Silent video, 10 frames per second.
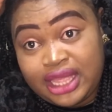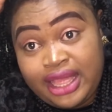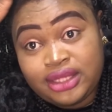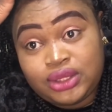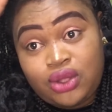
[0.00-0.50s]

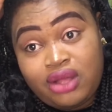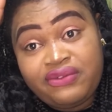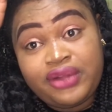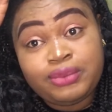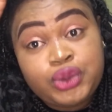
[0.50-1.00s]
to
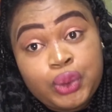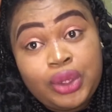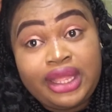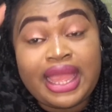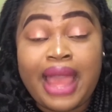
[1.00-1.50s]
confirm truly
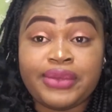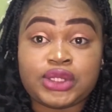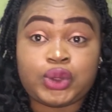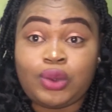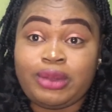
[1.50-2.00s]
I was 2
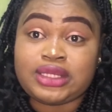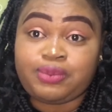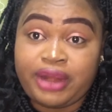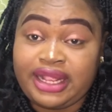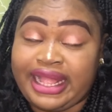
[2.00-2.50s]
months
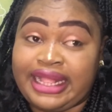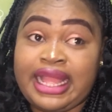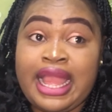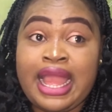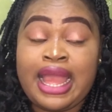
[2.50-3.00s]
pregnant.
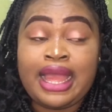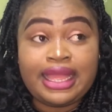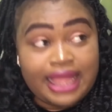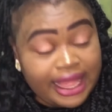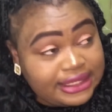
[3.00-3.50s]
I
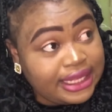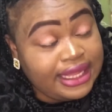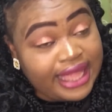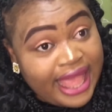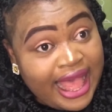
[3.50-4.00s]
said,
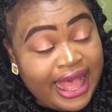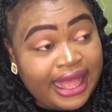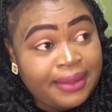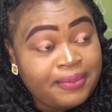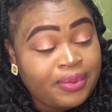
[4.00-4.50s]
yeah.
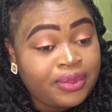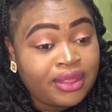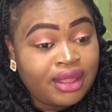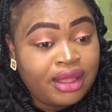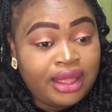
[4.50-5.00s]

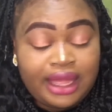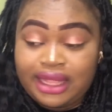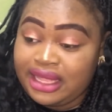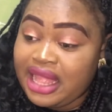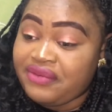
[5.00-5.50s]
He did
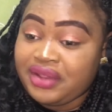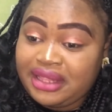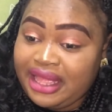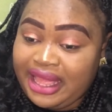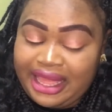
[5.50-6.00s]

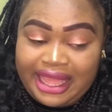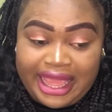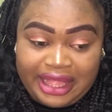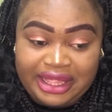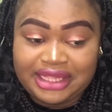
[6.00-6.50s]
everything and
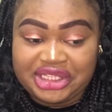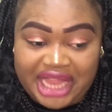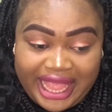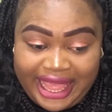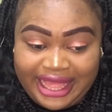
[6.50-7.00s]
he
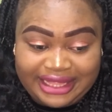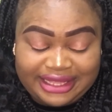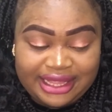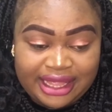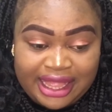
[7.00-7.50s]
checked.
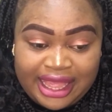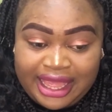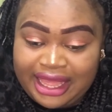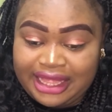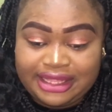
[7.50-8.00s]
He
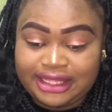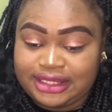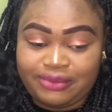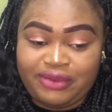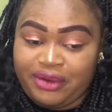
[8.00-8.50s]
did some
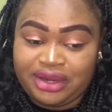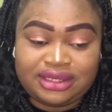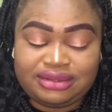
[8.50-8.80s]
very